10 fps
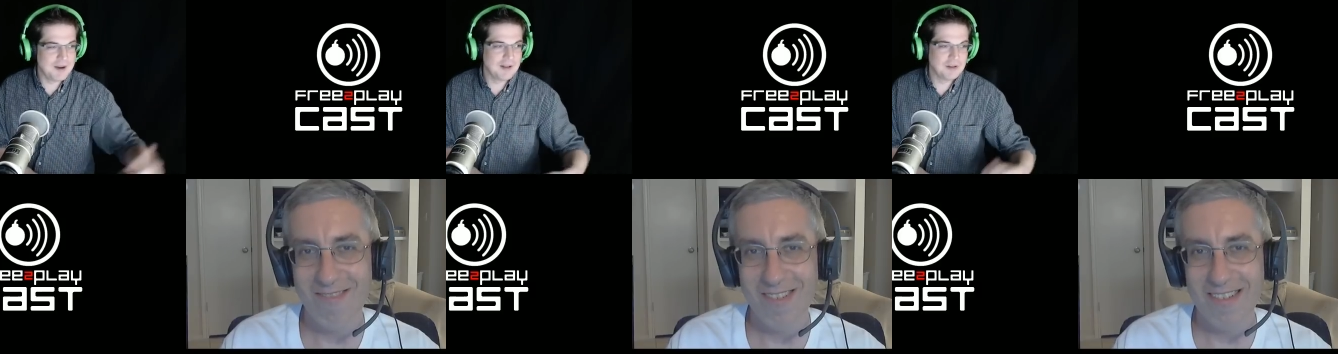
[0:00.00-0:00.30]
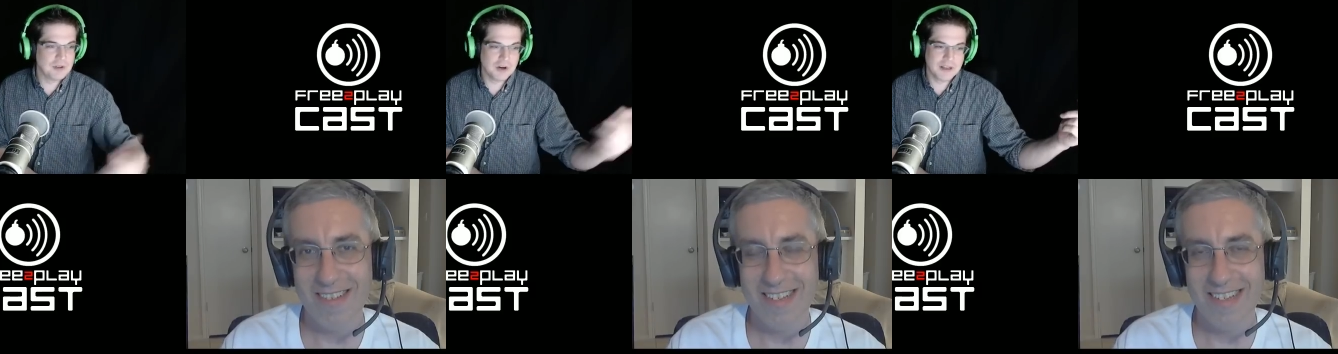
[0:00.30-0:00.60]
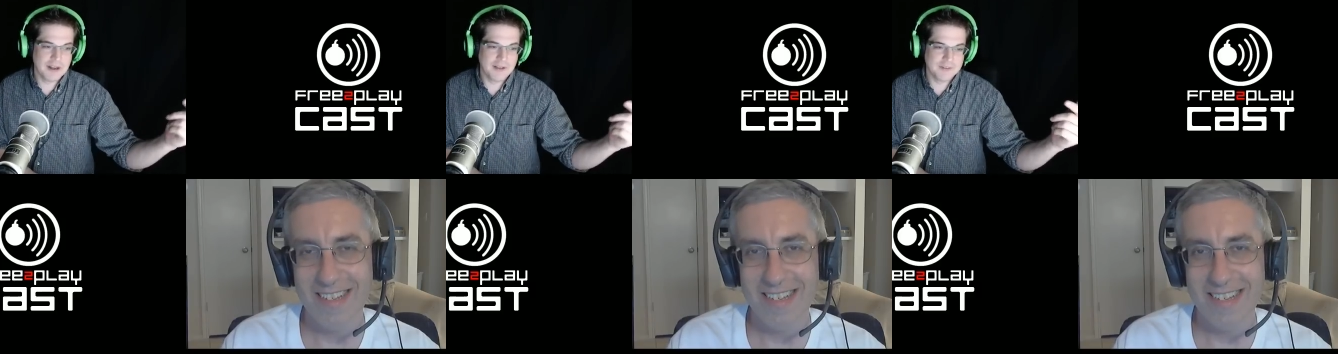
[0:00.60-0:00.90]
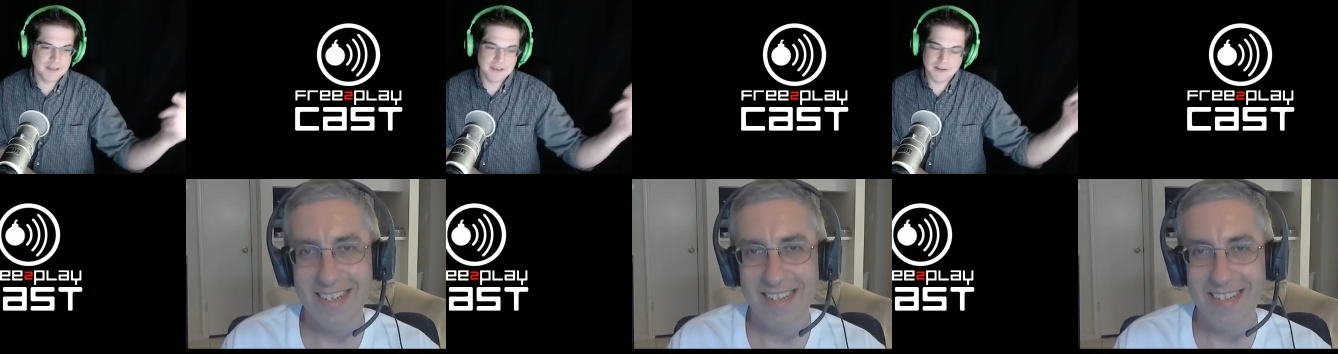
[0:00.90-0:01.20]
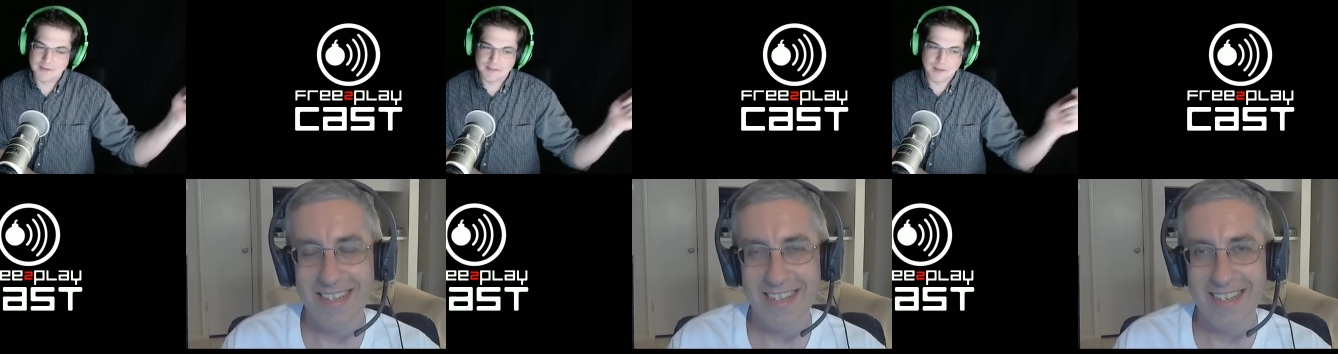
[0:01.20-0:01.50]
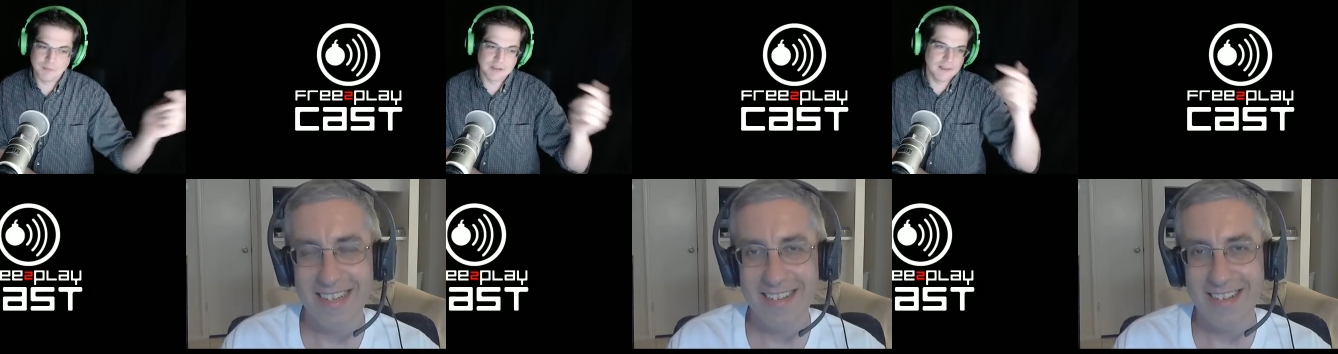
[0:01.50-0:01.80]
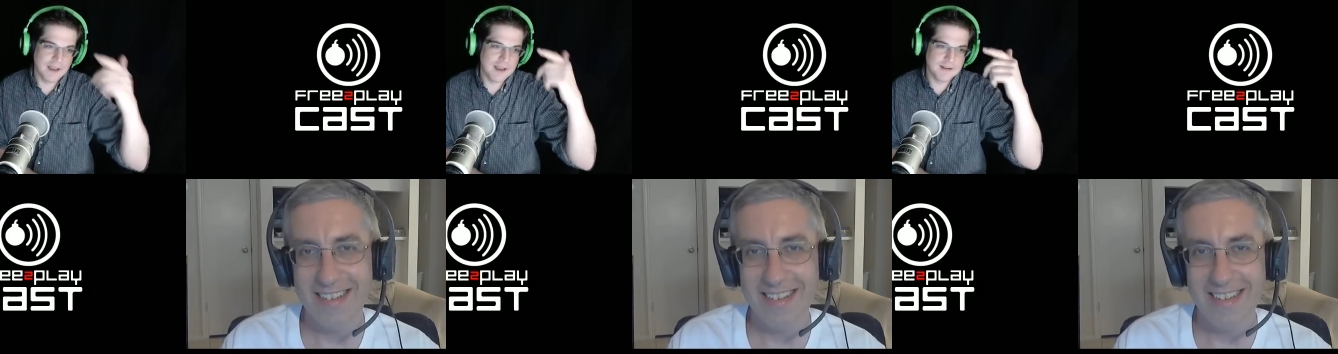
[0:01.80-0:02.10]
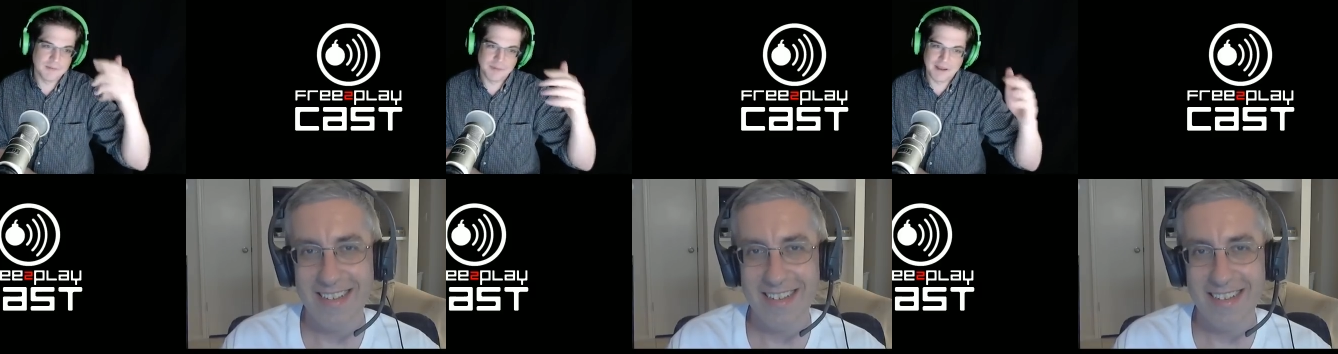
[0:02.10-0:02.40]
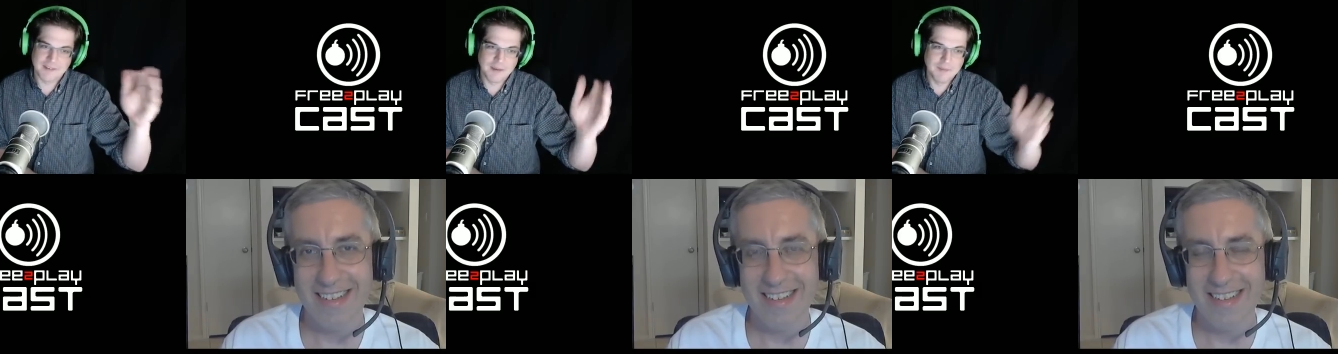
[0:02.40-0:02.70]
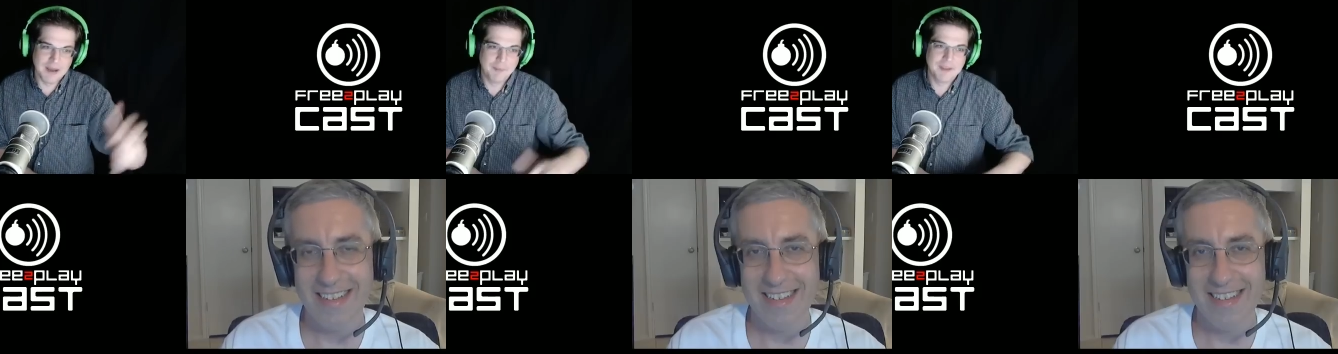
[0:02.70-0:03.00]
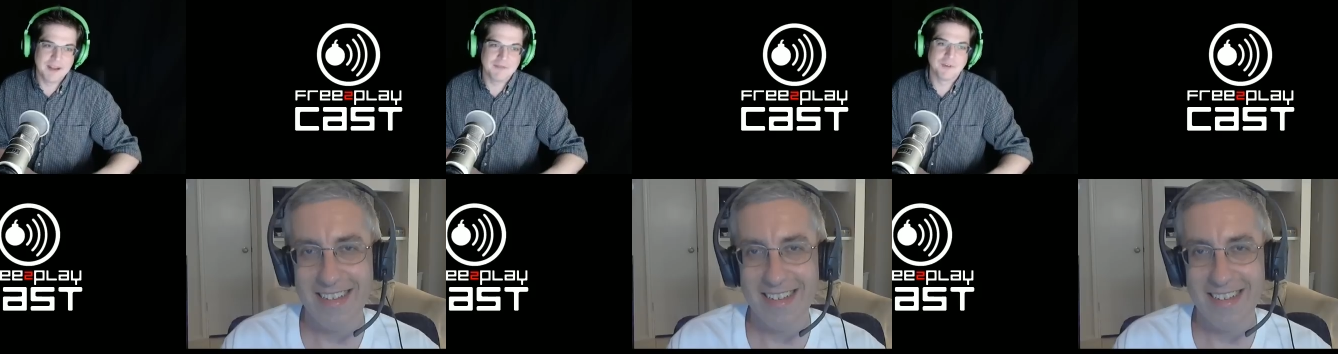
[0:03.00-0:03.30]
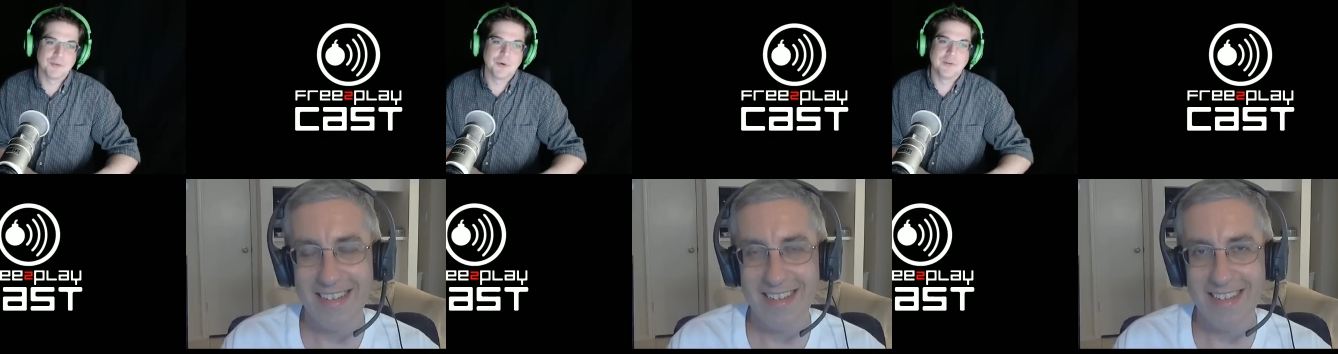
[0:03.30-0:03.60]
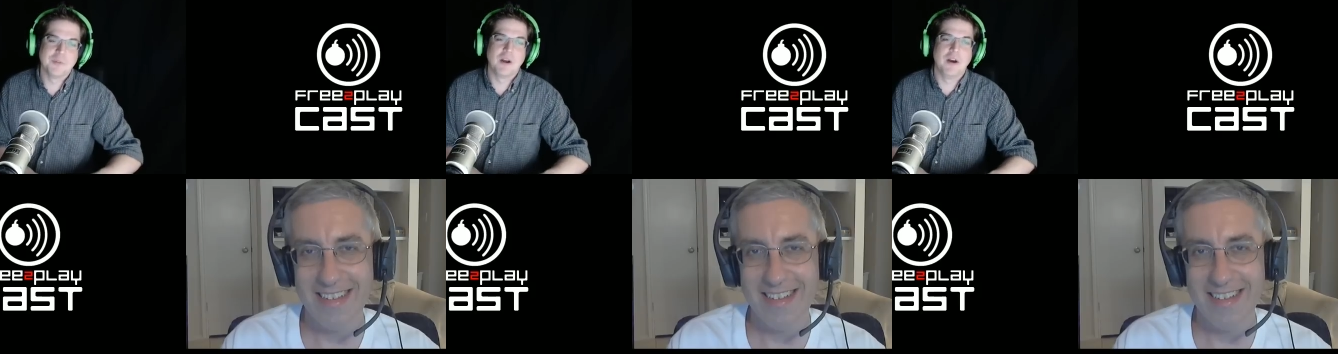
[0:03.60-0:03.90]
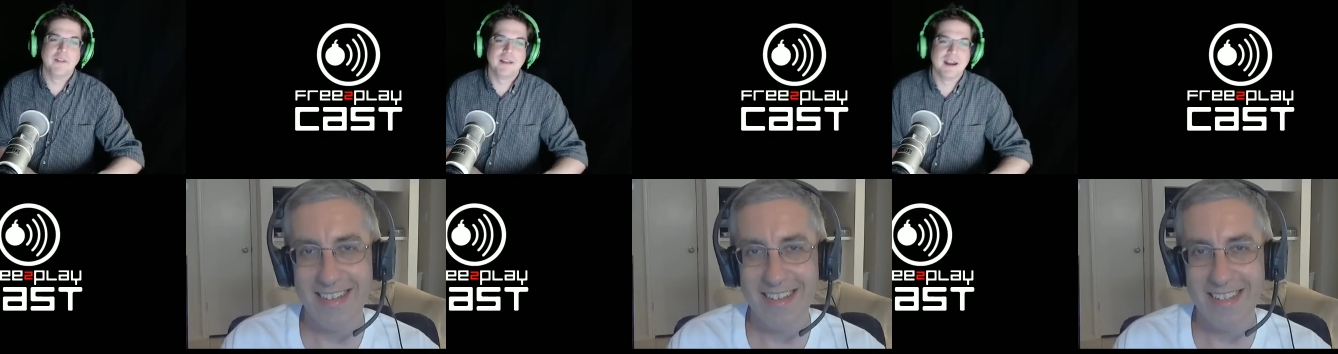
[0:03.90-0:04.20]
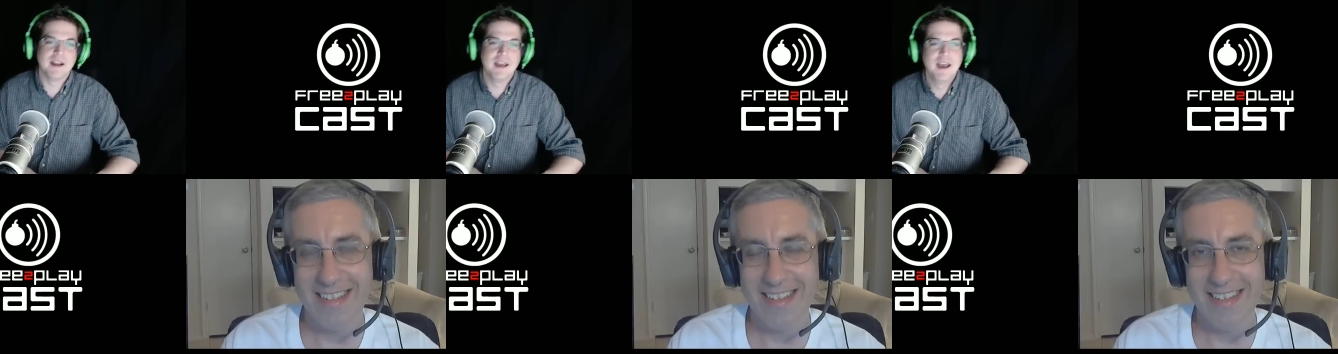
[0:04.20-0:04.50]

Speaker 1: and I'll look, and I'll see the subject line is about some update for Swordsman Online.